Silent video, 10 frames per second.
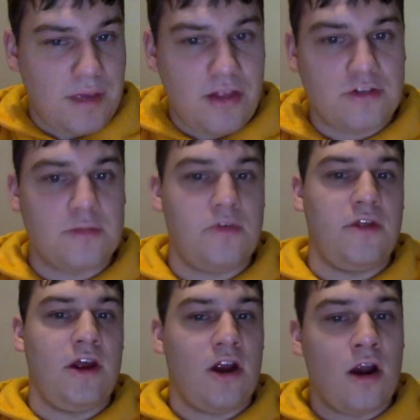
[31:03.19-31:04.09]
eligible
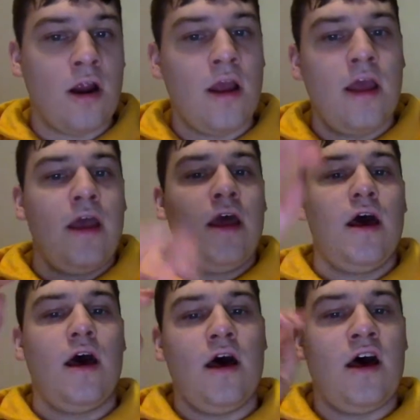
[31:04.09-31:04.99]
there.
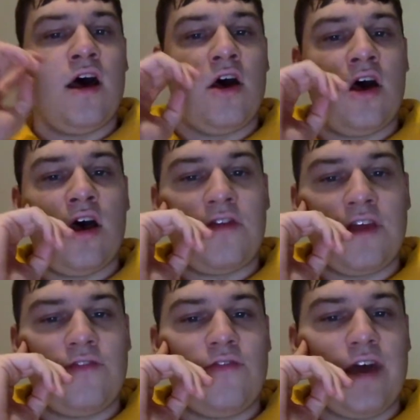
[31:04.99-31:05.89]
I
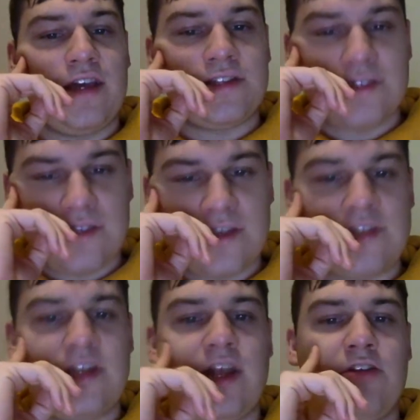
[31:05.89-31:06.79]
think Vice is
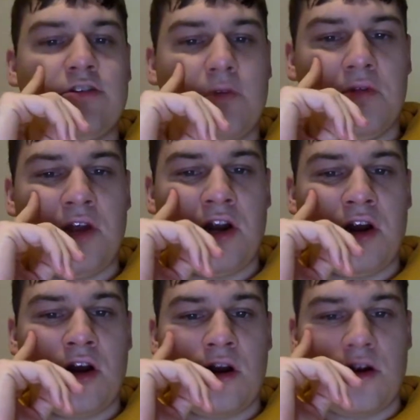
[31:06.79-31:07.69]
ineligible
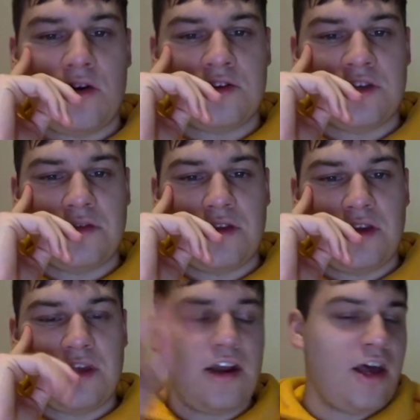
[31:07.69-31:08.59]
there or something like that.